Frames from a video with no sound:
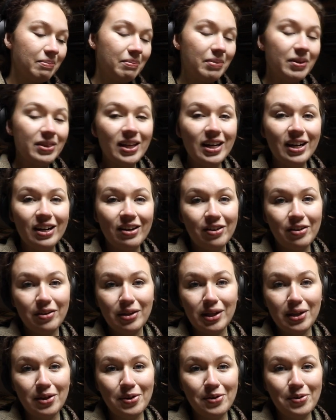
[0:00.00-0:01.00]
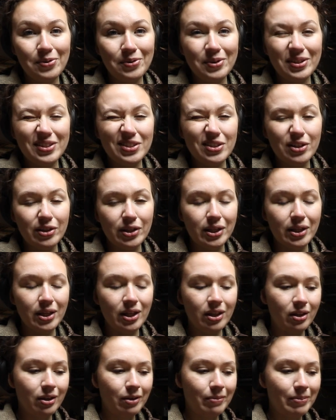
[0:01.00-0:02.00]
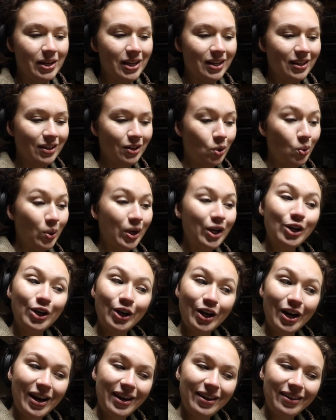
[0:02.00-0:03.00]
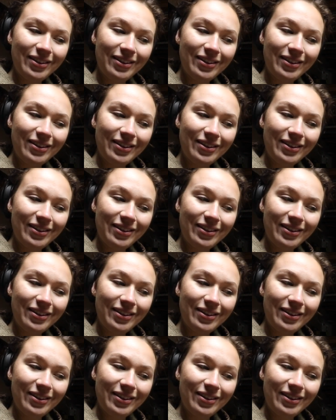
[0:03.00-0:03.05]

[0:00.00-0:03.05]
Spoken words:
but then it also is just a little bit quicker, I